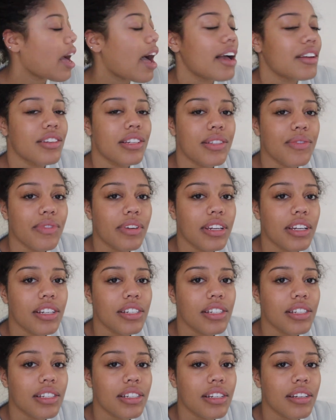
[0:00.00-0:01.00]
I just
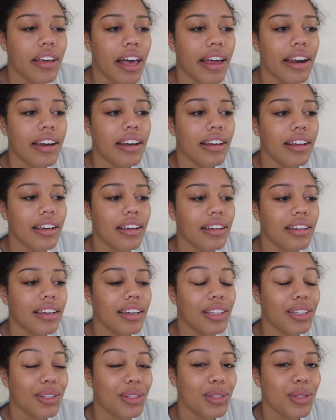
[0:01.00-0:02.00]
finished editing
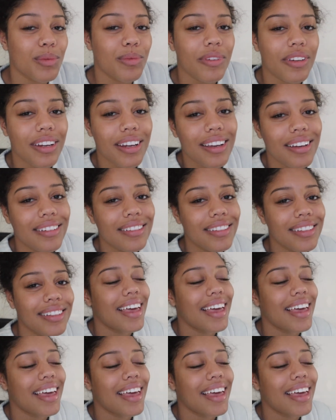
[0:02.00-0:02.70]
a YouTube video